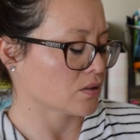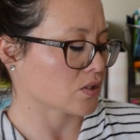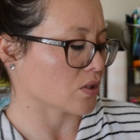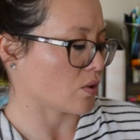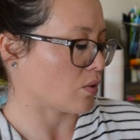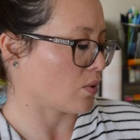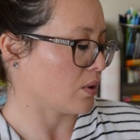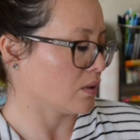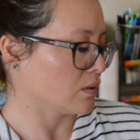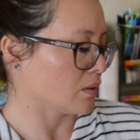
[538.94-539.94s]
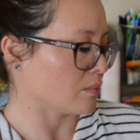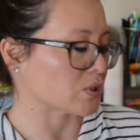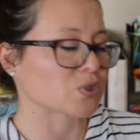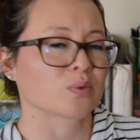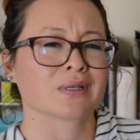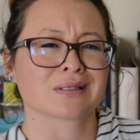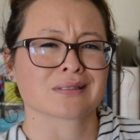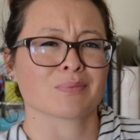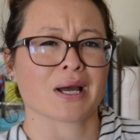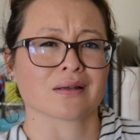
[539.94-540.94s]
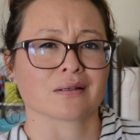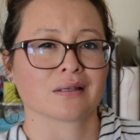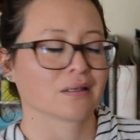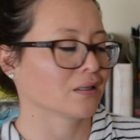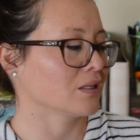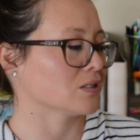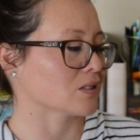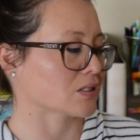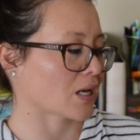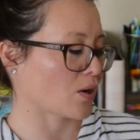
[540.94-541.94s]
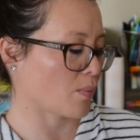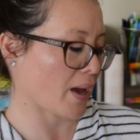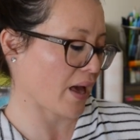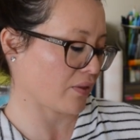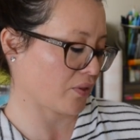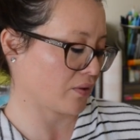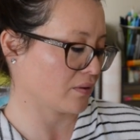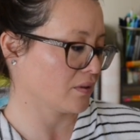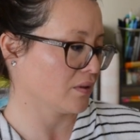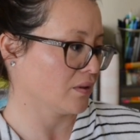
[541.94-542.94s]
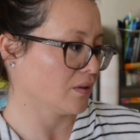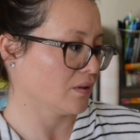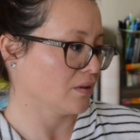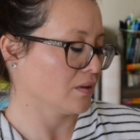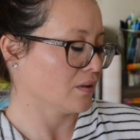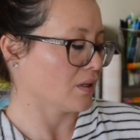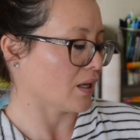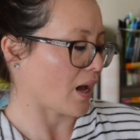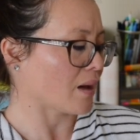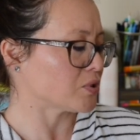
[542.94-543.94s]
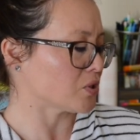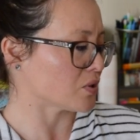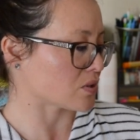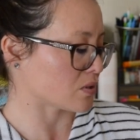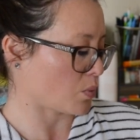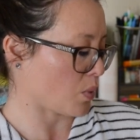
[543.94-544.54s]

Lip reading: So, I'm assuming he's a psychopath. I'm sure this is